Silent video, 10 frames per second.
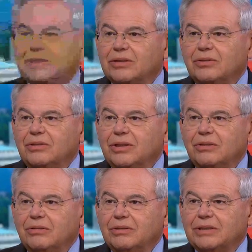who,
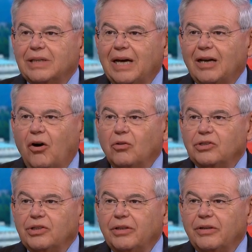who is not
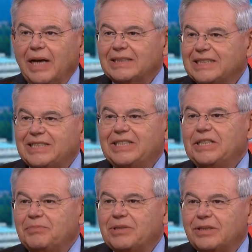only not
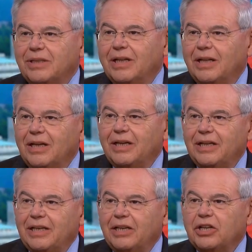steeped uh,
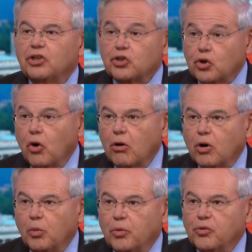in any
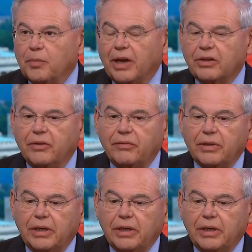historical perspective.